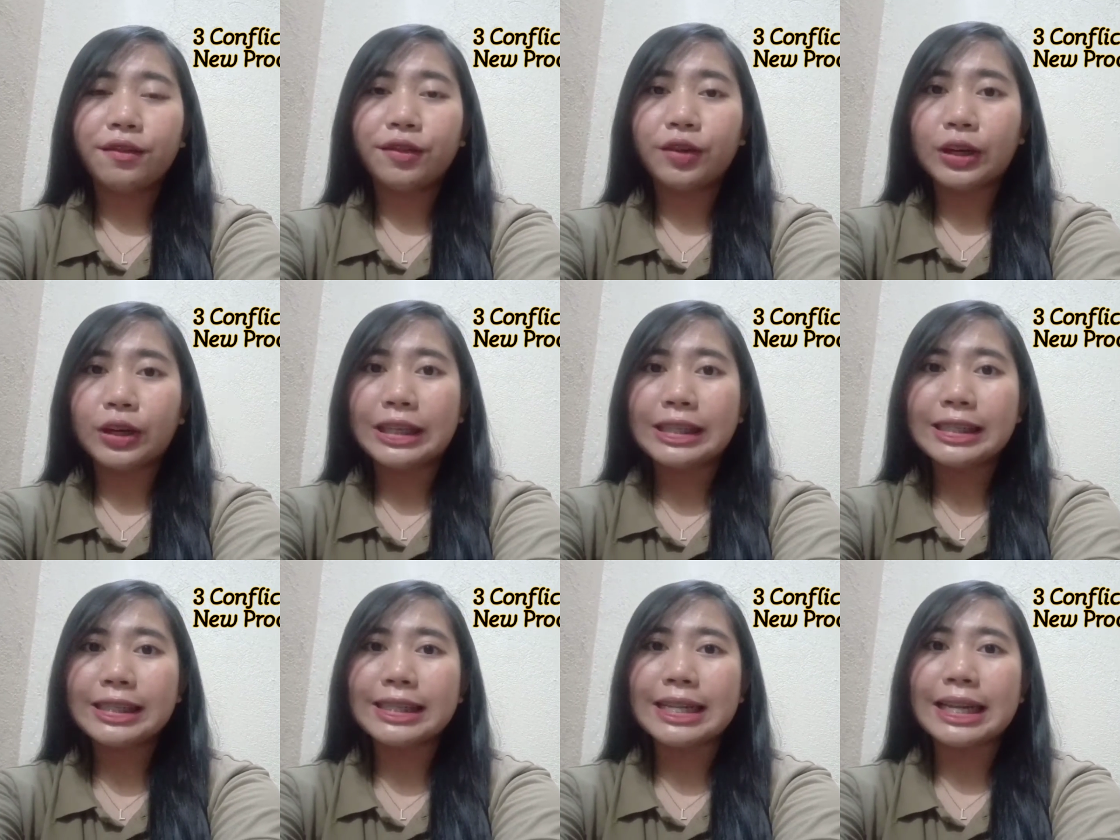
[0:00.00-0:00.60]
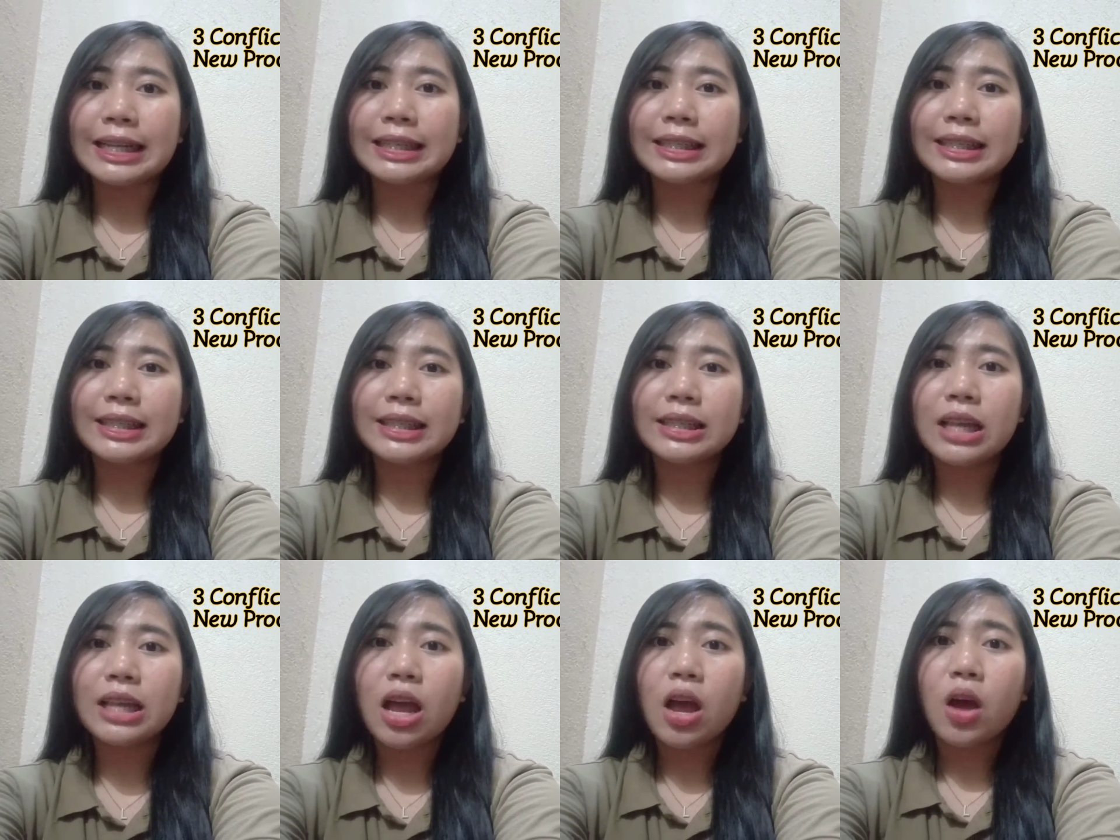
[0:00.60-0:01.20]
For
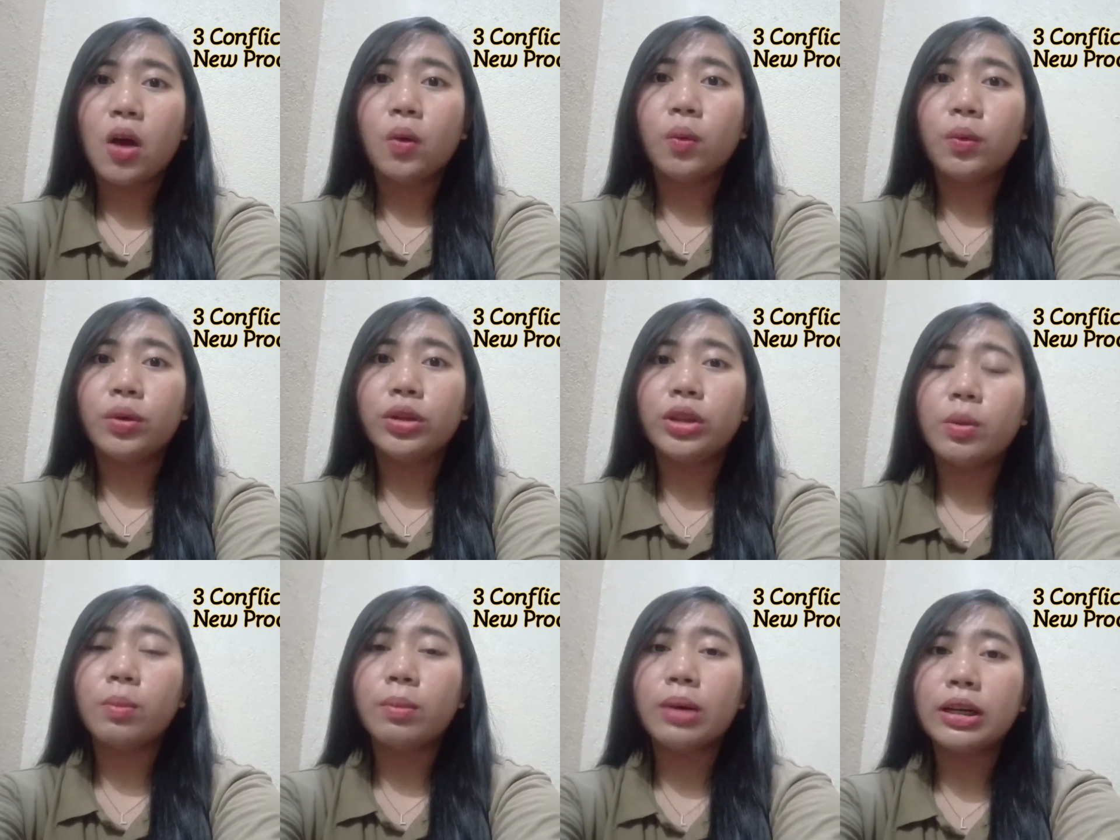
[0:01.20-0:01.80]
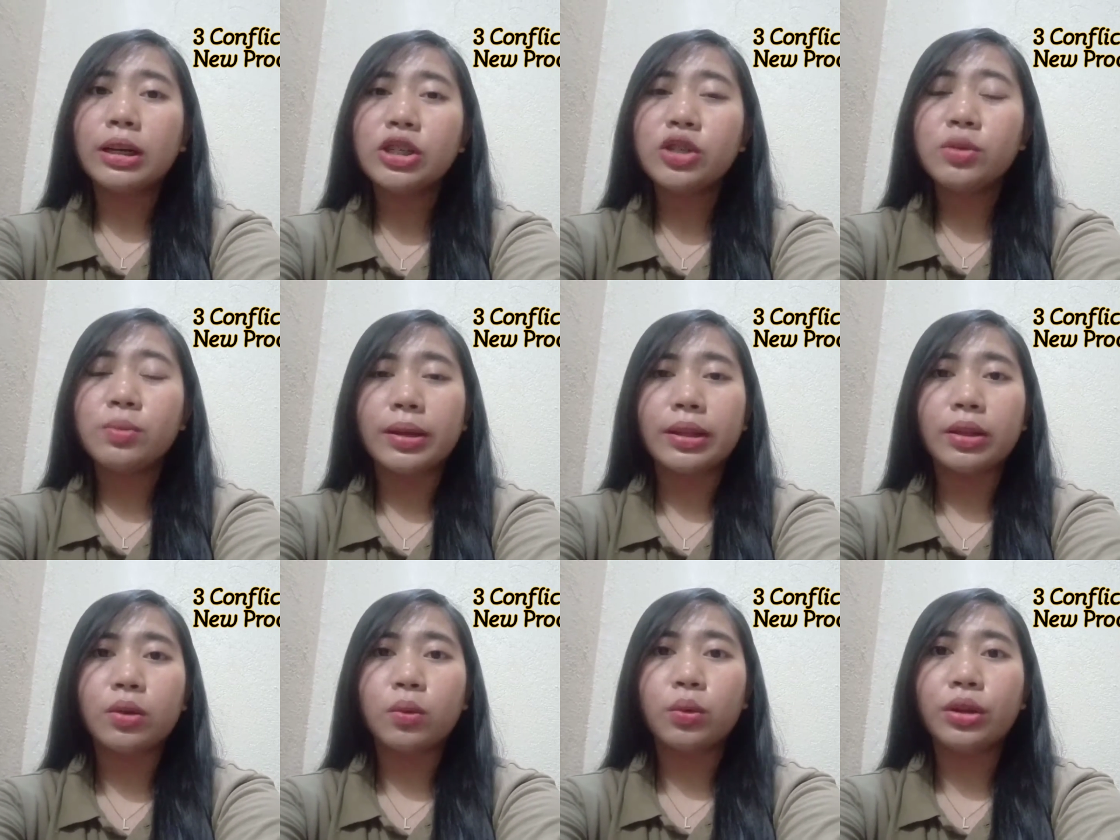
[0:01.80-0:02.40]
instance, when the
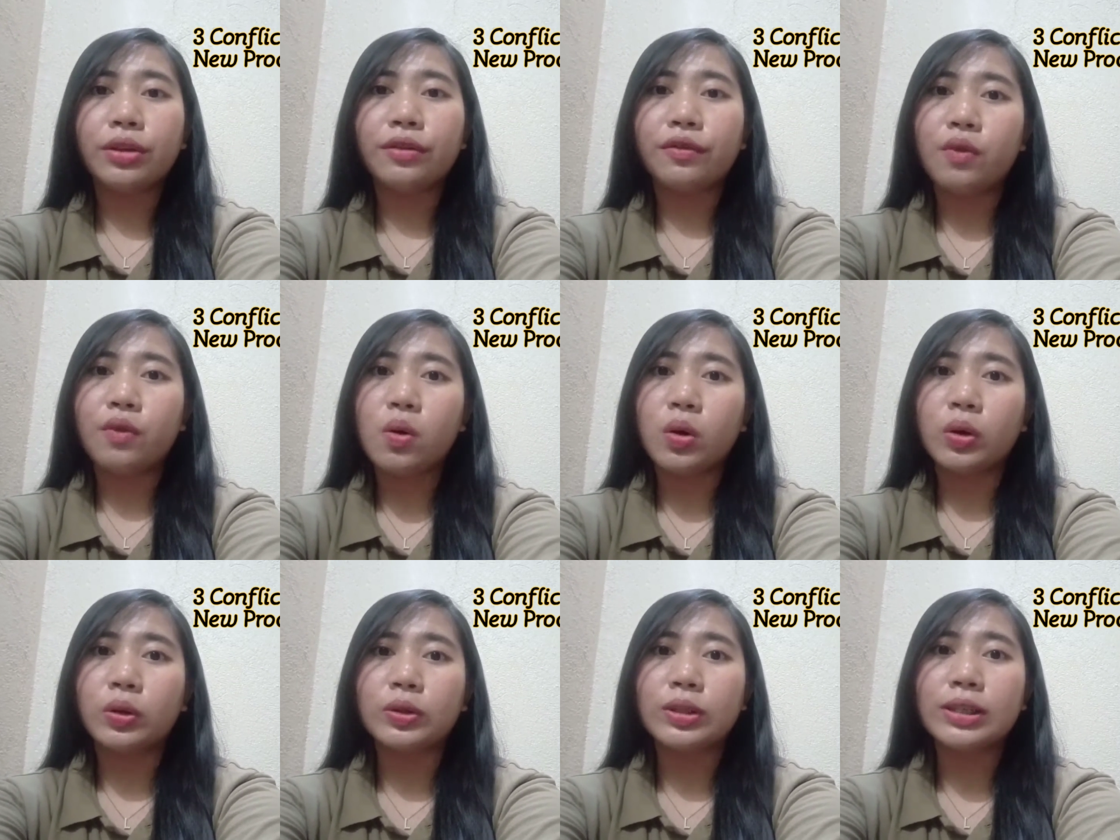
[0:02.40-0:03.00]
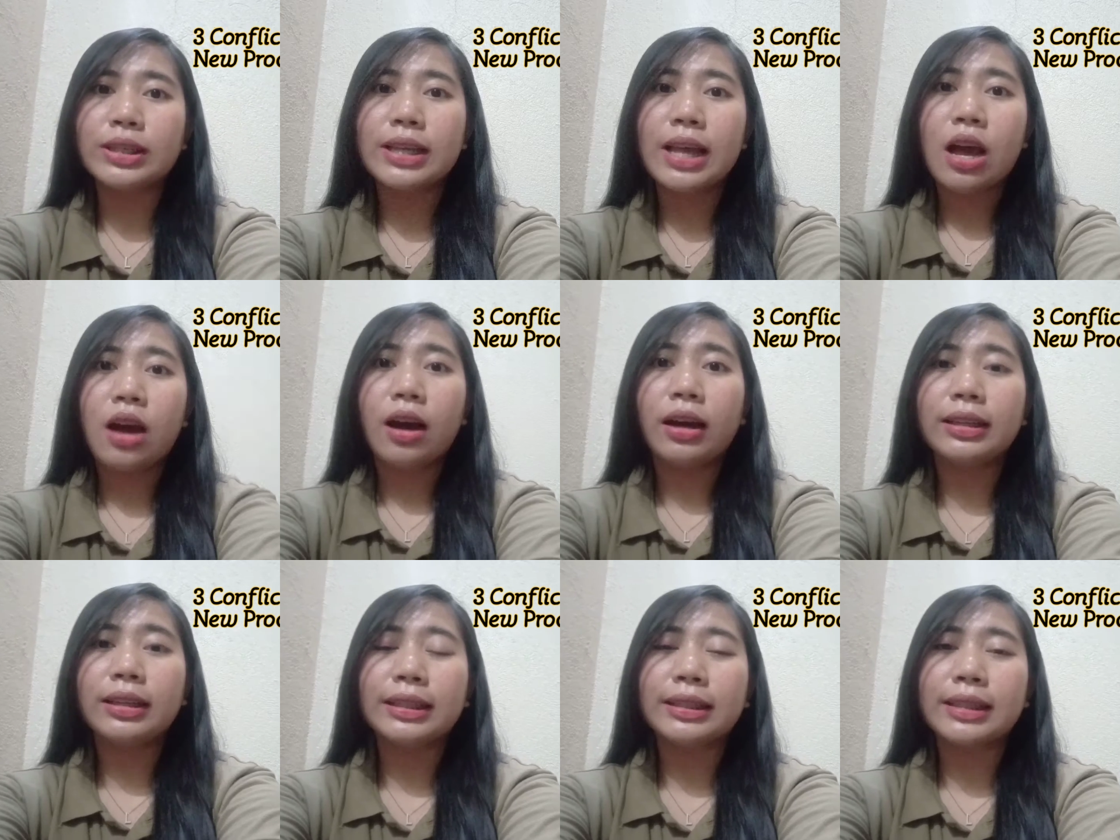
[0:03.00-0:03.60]
management only focused
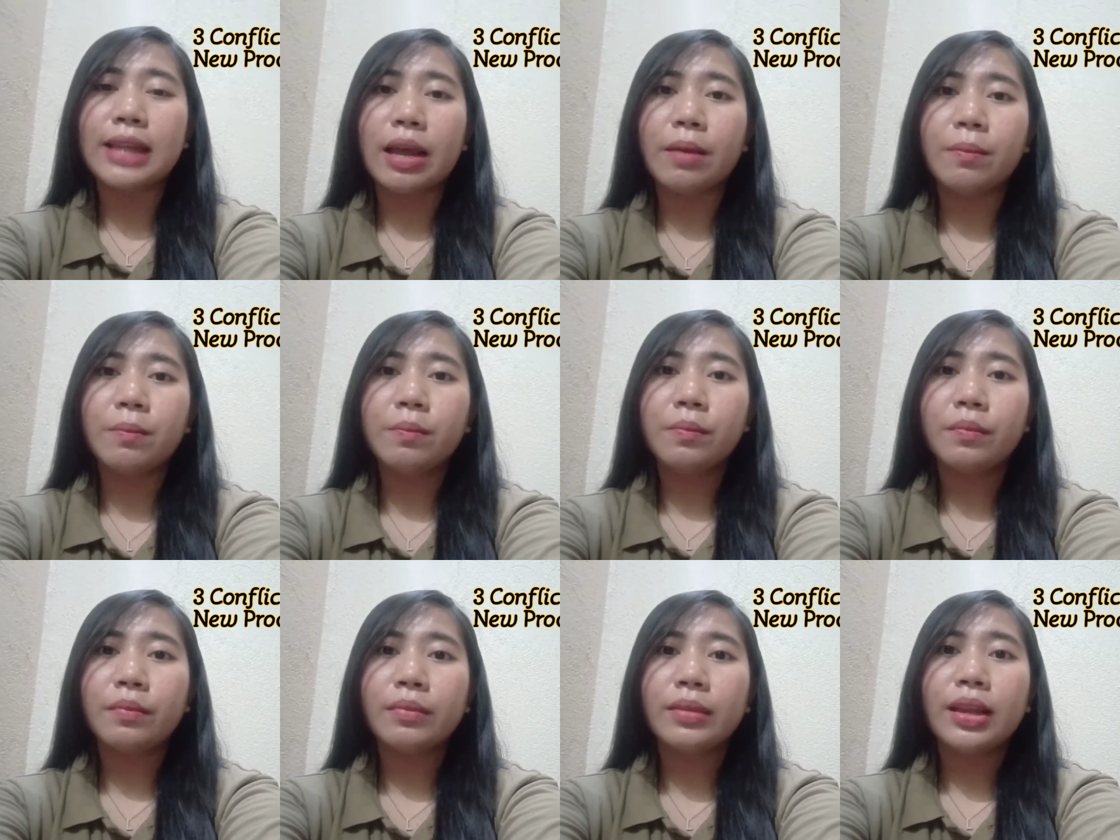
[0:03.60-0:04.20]
on the time,